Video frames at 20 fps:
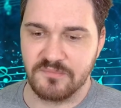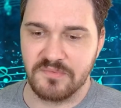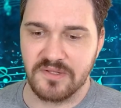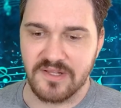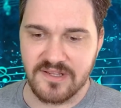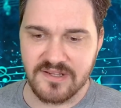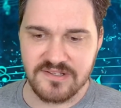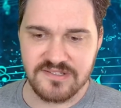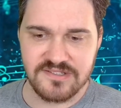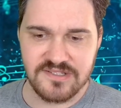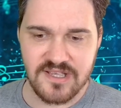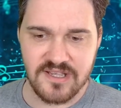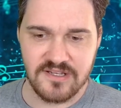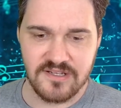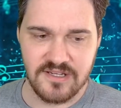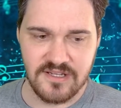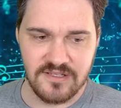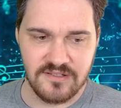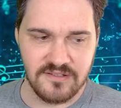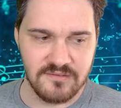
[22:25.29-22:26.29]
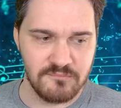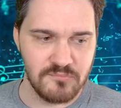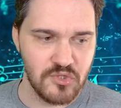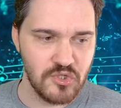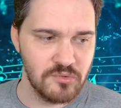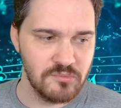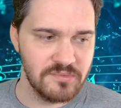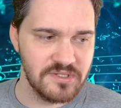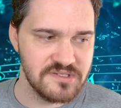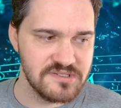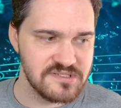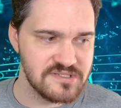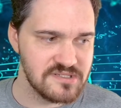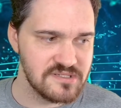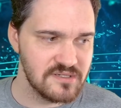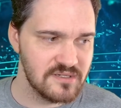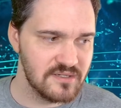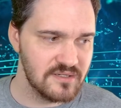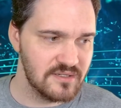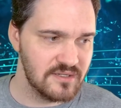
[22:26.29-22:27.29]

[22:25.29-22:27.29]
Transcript: But like I said, in the moment,